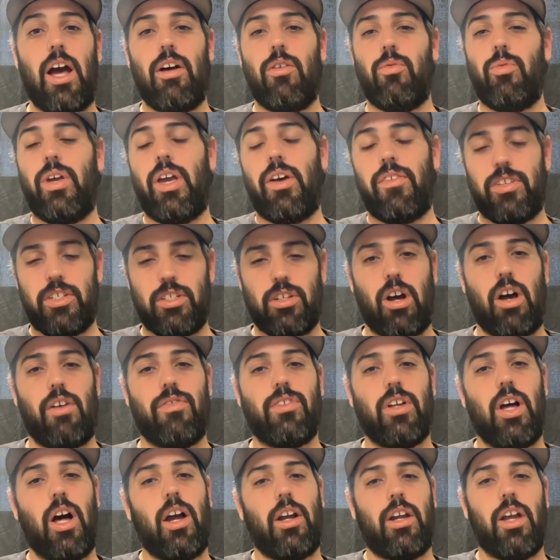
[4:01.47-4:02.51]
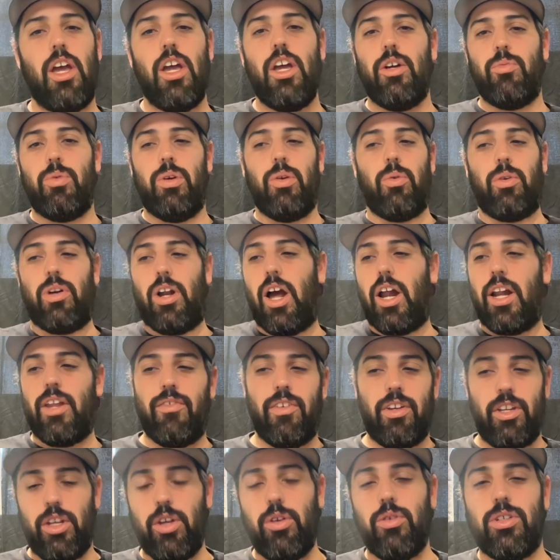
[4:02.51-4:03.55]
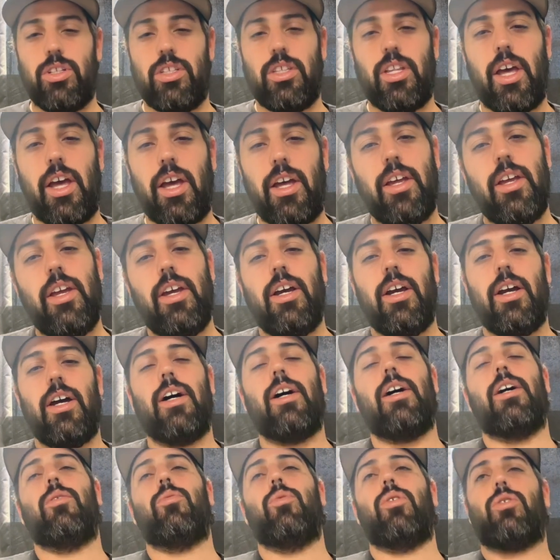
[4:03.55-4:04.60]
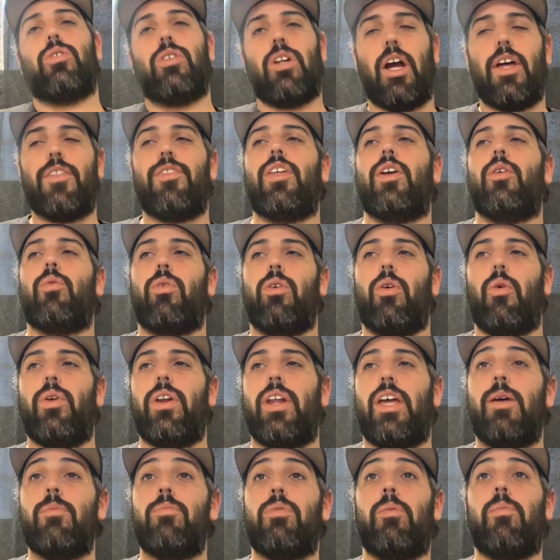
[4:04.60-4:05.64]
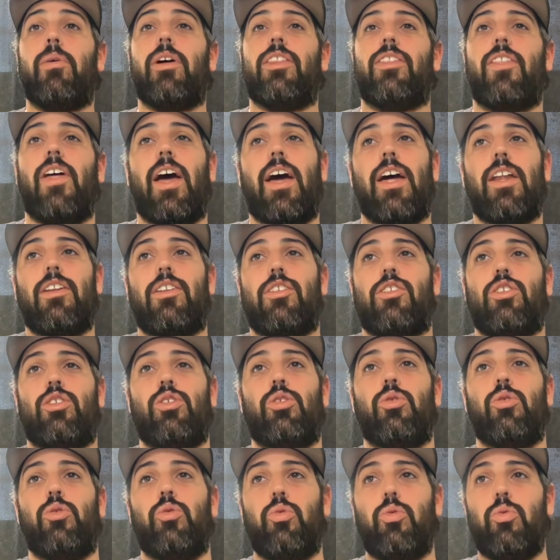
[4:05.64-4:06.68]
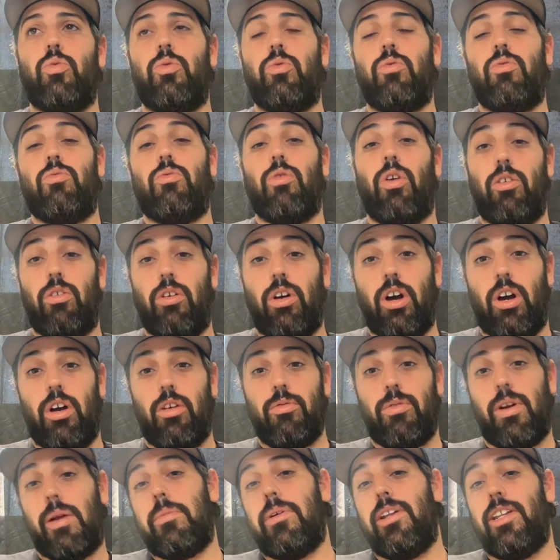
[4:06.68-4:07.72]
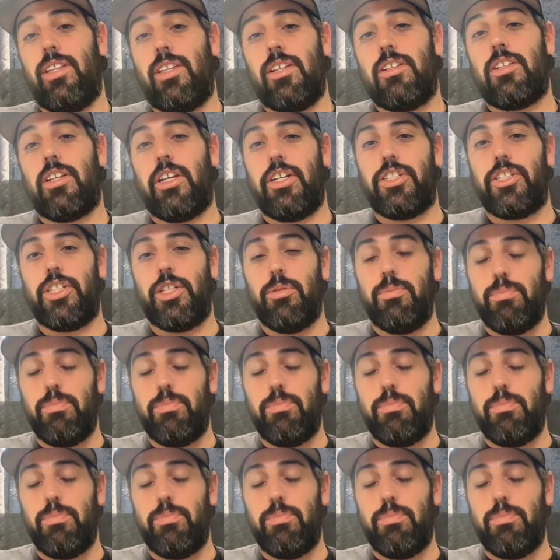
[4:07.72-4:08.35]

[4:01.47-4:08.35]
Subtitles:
We have a soft lock. We were not even using that, which I think we're going to implement that to remedy this issue.